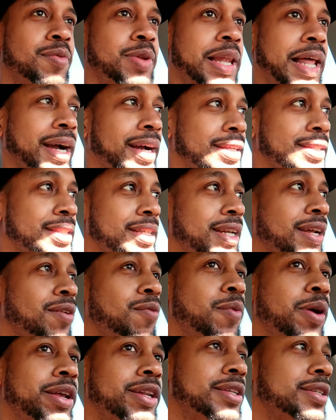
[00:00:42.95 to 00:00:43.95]
Like I said,
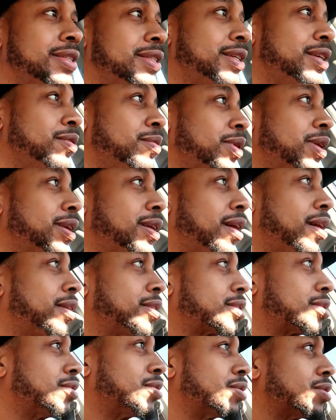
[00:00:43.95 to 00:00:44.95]
I'm waiting to see what
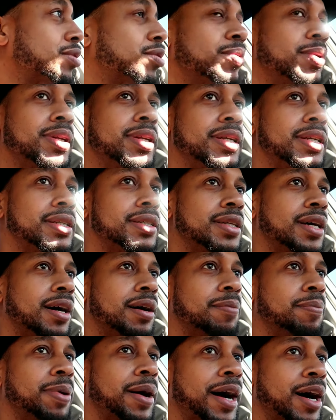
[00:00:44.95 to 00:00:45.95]
Dodge's gonna do with these
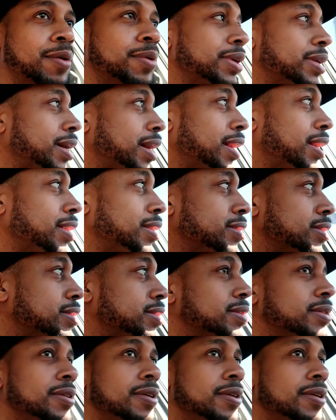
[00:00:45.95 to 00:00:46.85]
power dollars.